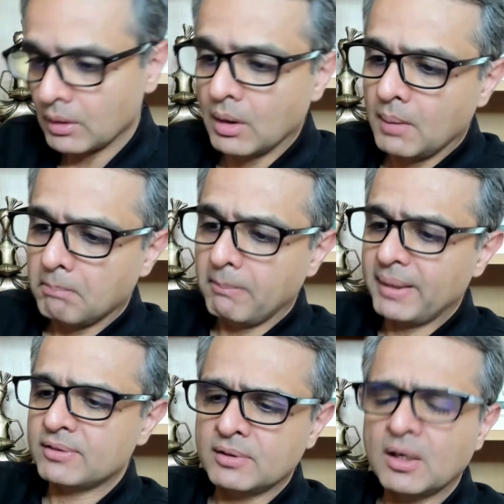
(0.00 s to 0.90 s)

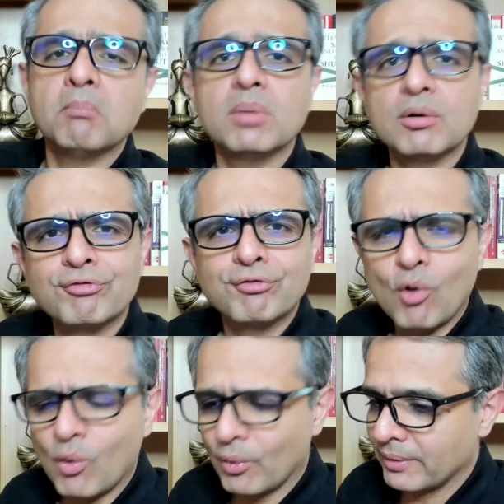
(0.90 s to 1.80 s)
Myth number
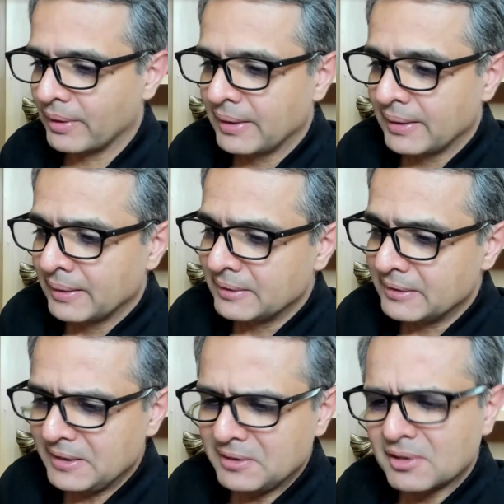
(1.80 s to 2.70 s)
four,
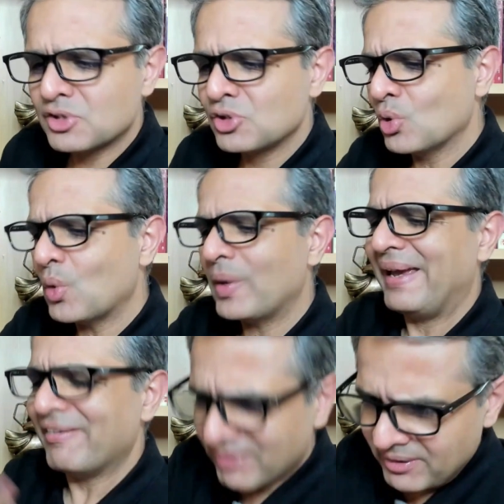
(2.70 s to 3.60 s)
leaders know
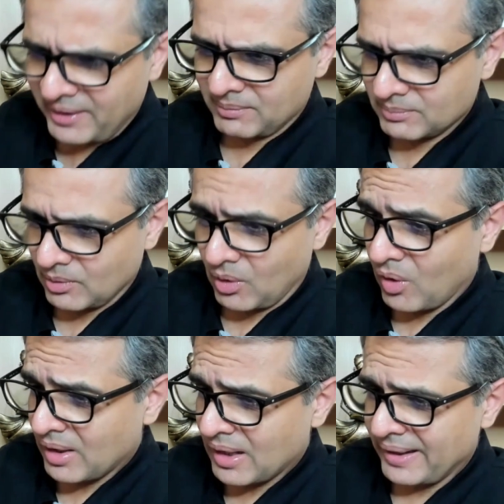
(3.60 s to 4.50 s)
everything
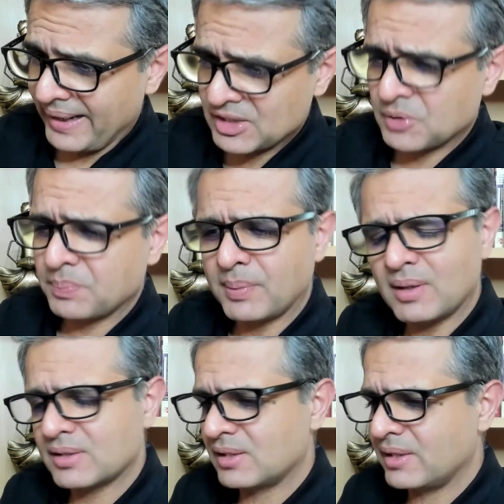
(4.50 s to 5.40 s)
or are
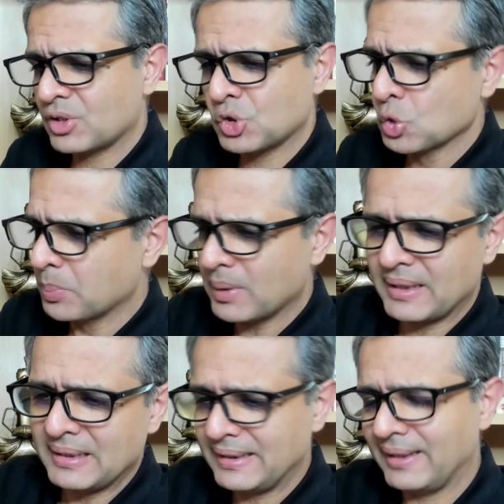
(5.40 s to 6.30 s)
experts. They are super
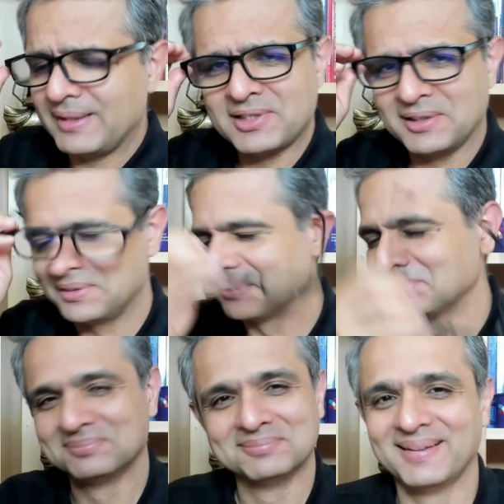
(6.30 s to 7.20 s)
intelligent.
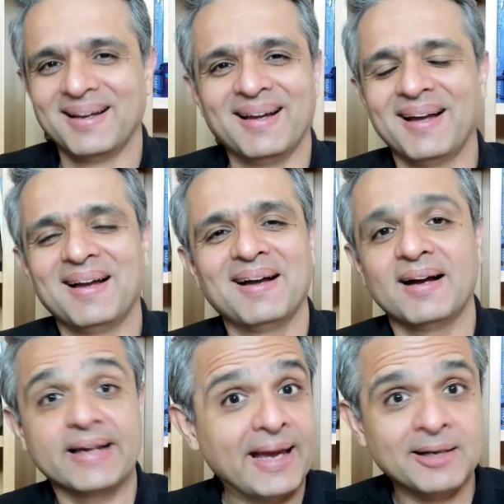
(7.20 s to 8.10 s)

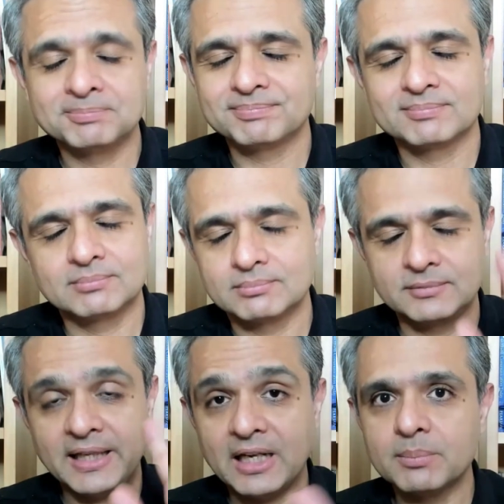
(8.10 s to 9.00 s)
Again,
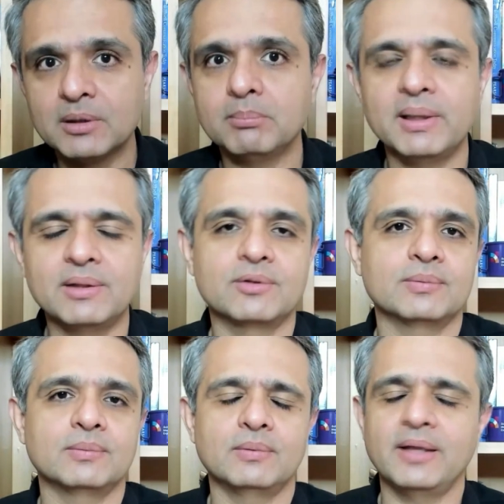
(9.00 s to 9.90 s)
terrible myth.
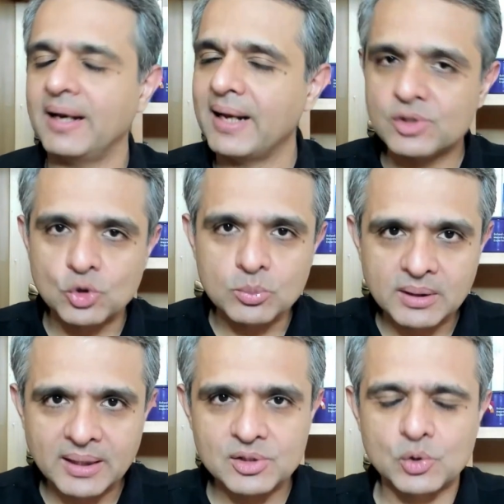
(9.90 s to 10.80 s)
They are as
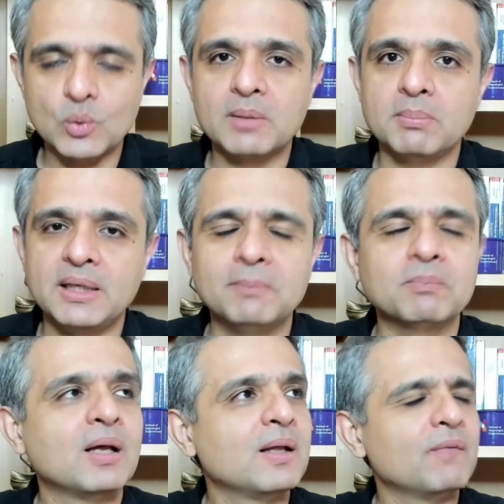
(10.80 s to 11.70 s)
human as you and me.
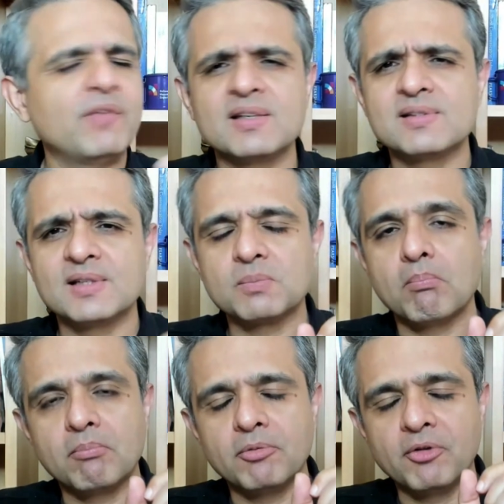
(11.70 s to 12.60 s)
There is this
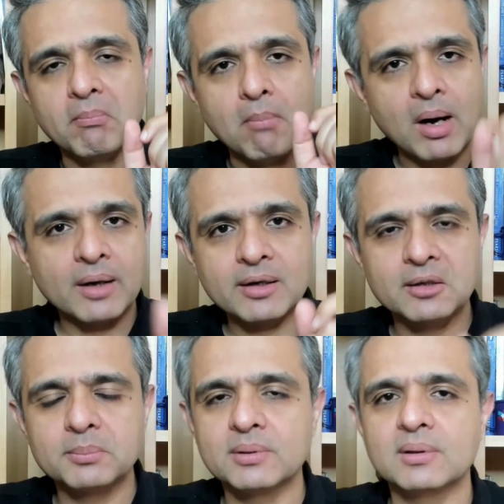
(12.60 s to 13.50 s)

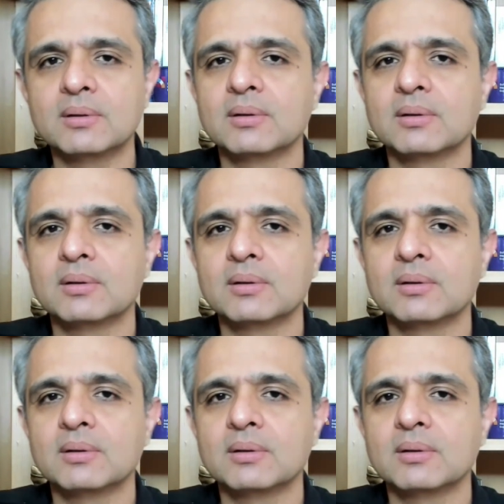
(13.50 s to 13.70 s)
remarkable